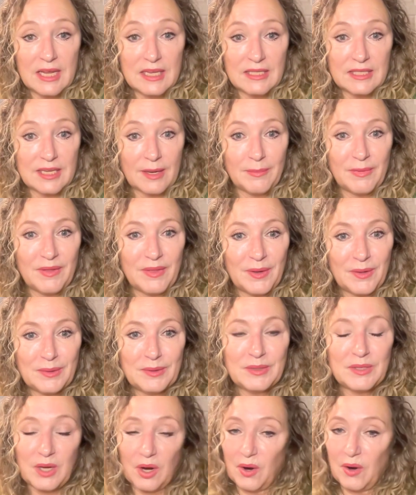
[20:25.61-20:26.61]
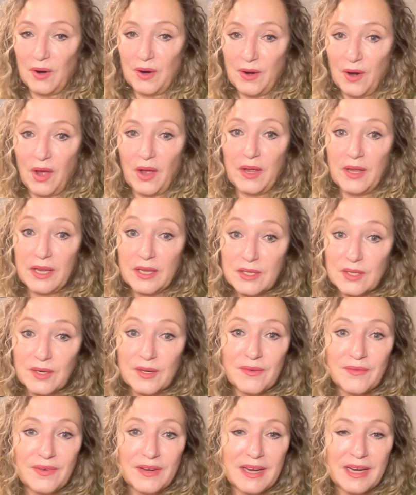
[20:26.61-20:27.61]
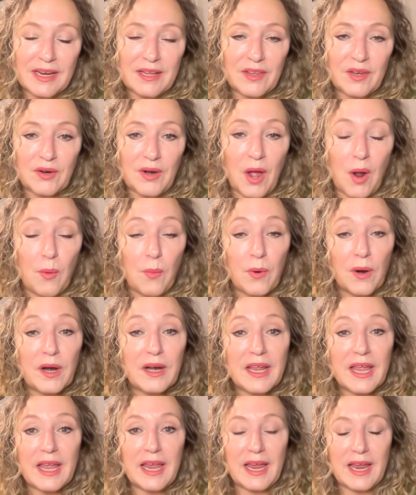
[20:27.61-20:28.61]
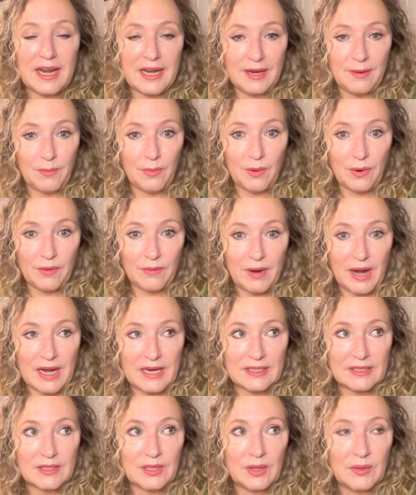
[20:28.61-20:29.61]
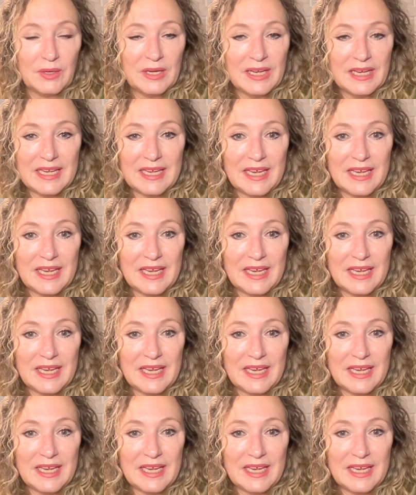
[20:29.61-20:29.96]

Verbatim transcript: some of those are not serving they're not working anymore right so